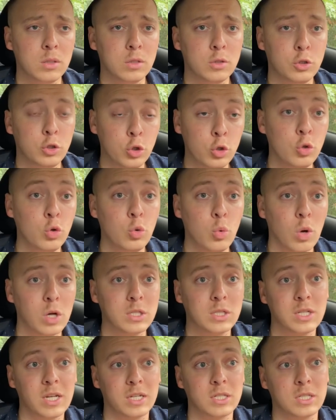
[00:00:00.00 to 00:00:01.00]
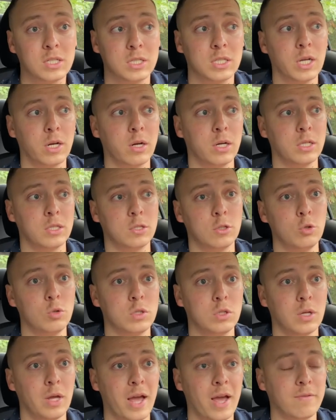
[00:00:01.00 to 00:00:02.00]
do what's necessary to
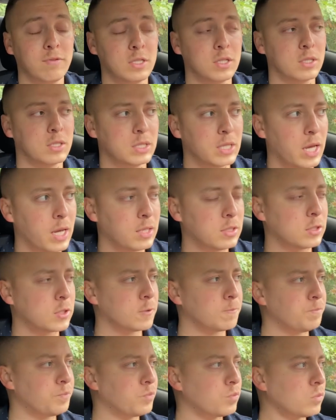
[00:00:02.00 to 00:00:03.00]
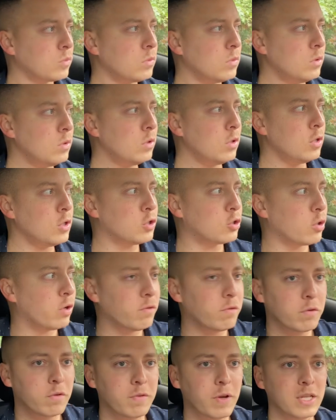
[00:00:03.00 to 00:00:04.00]
have success. So
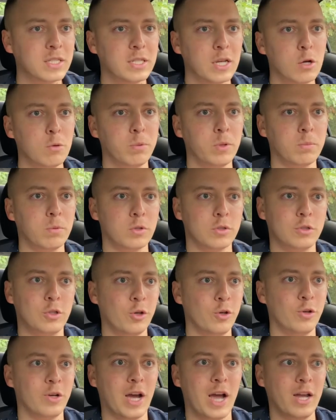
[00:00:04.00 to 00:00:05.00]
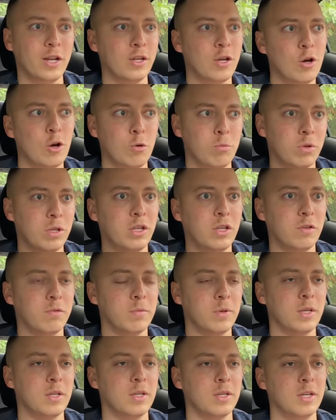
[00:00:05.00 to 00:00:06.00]
even if I tell people, dude, I know, believe
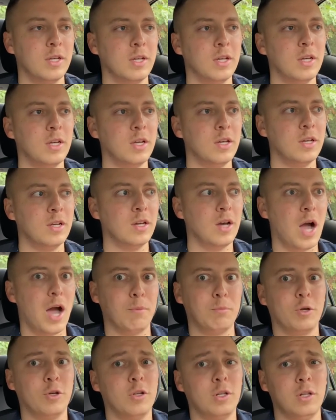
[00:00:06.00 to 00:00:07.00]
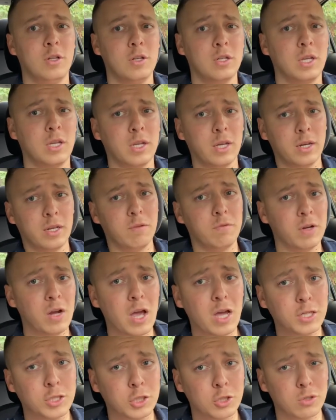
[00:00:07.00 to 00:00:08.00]
me, I'm good looking and even
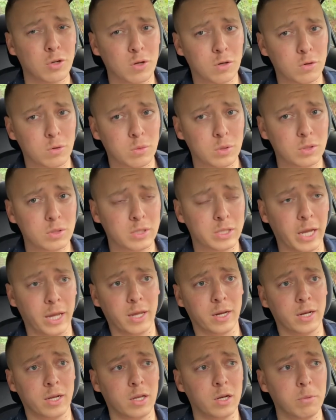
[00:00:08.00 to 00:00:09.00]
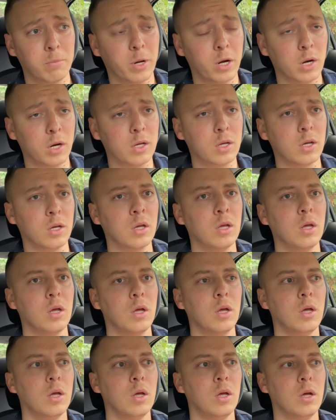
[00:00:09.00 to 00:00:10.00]
I struggle with dating in America.
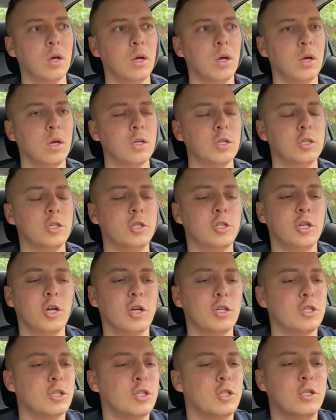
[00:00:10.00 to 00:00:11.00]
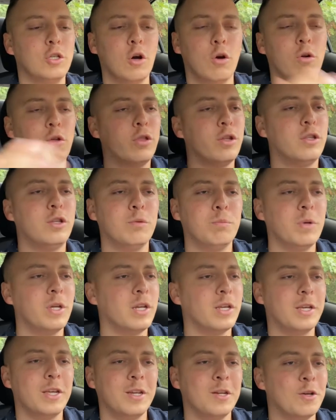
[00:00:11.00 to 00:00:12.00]
Just go to the
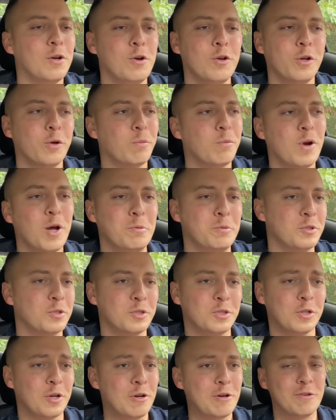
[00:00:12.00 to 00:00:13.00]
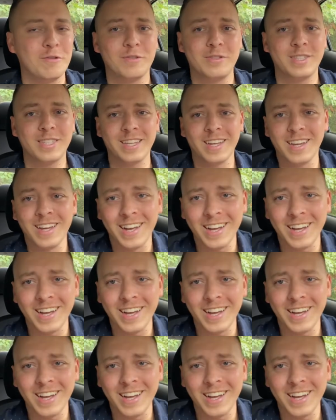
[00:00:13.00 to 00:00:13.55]
Dominican and all your problems are solved.